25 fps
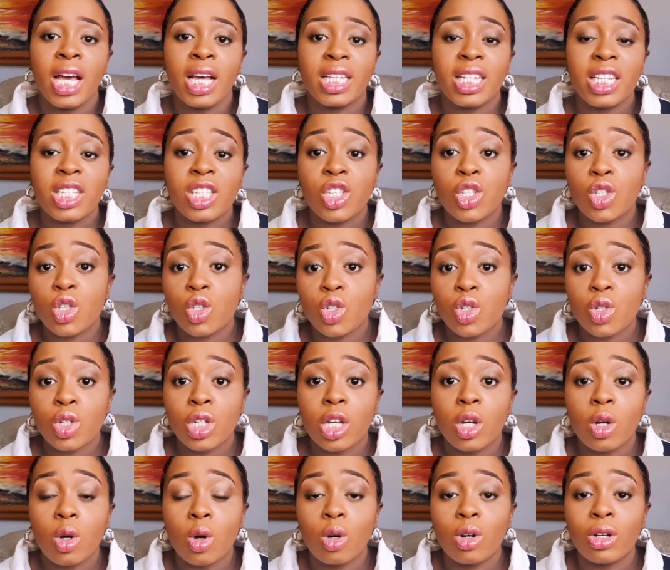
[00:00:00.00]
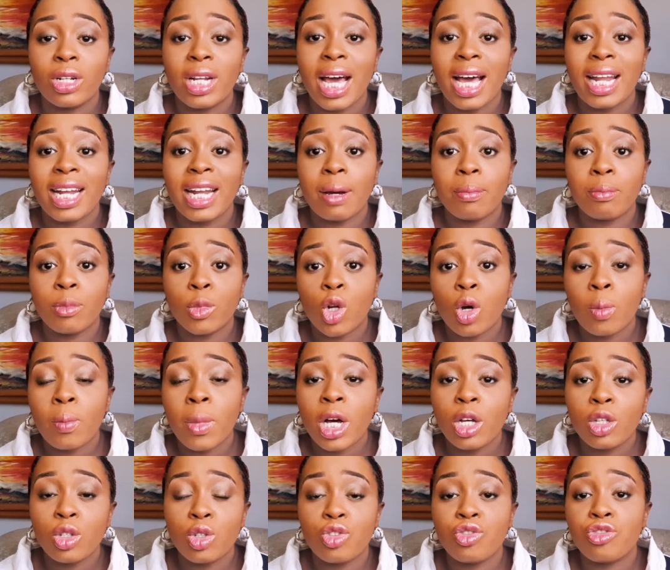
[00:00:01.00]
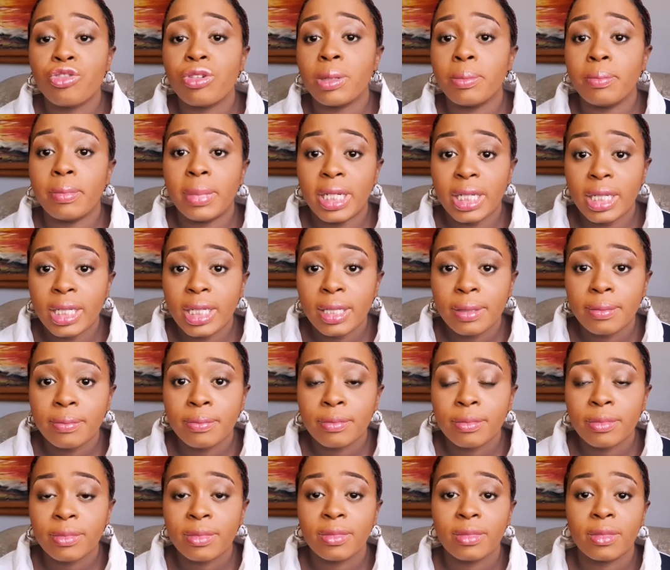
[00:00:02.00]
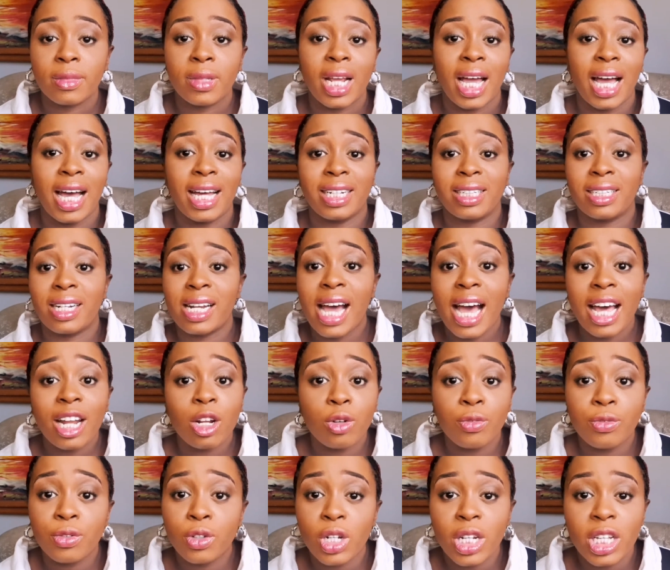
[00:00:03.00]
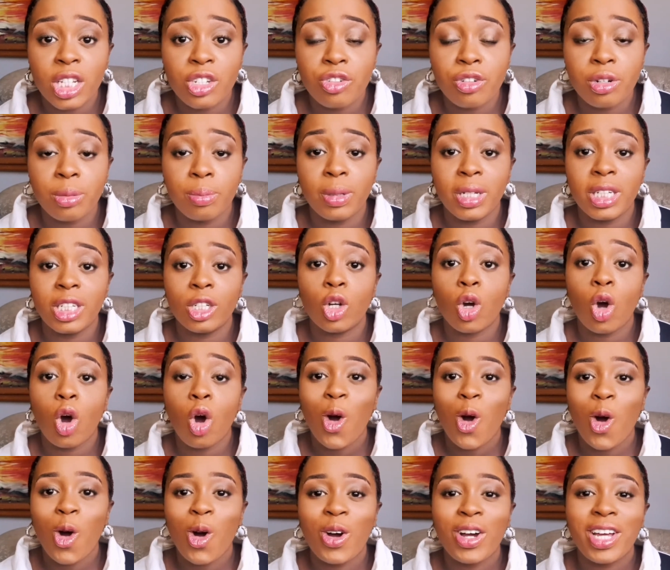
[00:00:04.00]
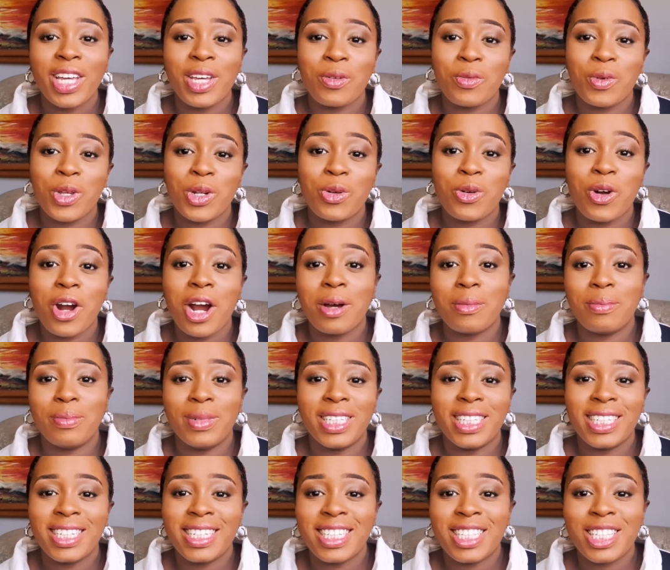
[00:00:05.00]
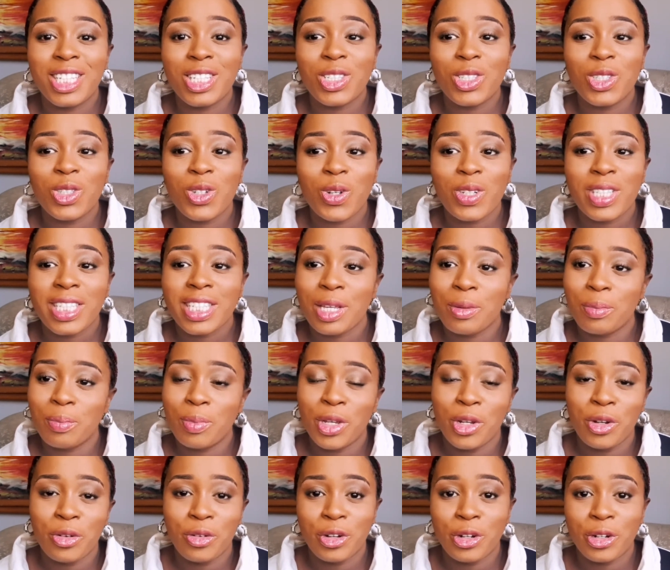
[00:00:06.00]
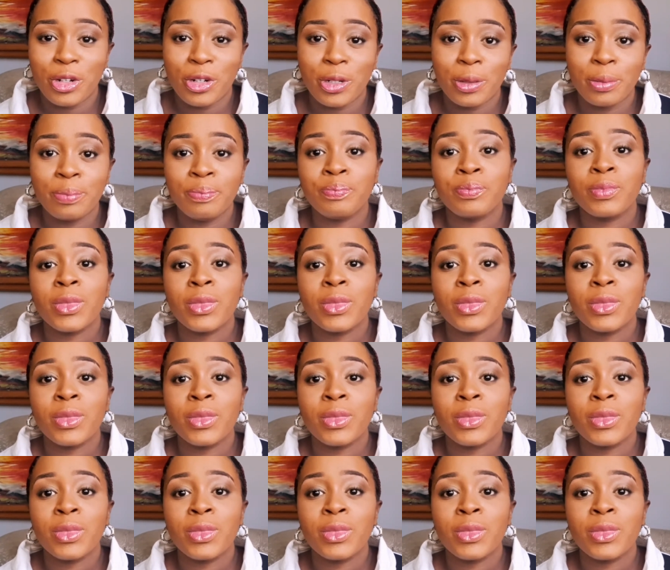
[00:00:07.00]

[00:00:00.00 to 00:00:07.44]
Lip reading: This is usually called an abnormal uterine bleed, an anovulatory bleed, or a withdrawal bleed. It is not a period.